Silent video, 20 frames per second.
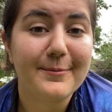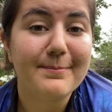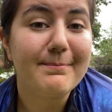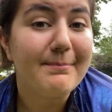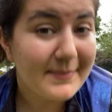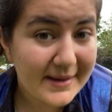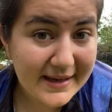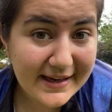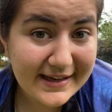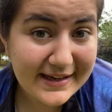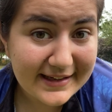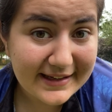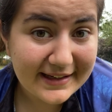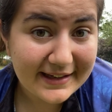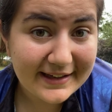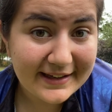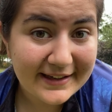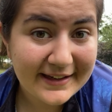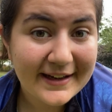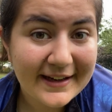
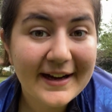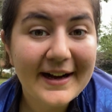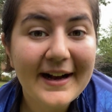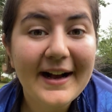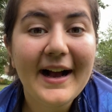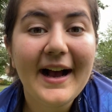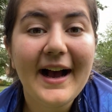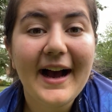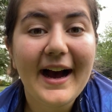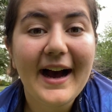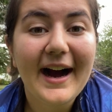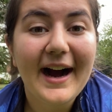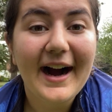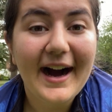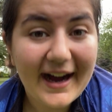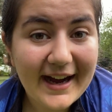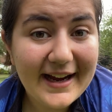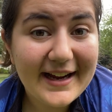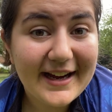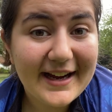Me,
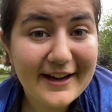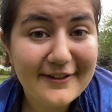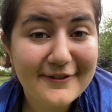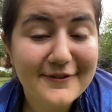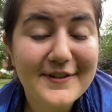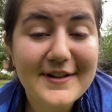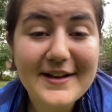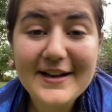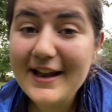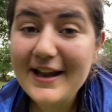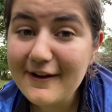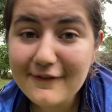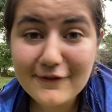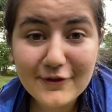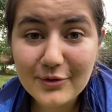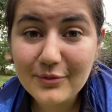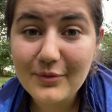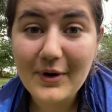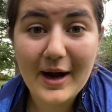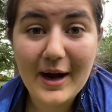I have
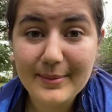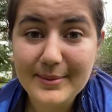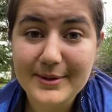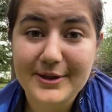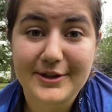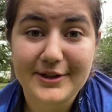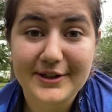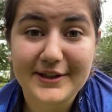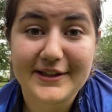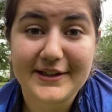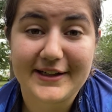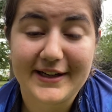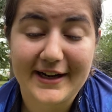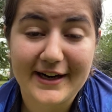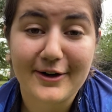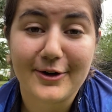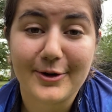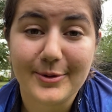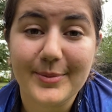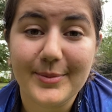never Robin Hooded an
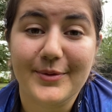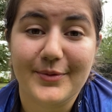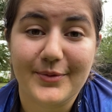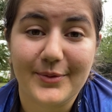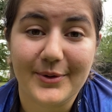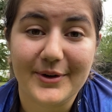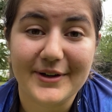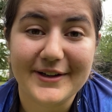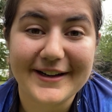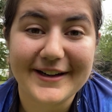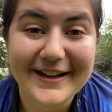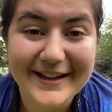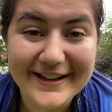arrow before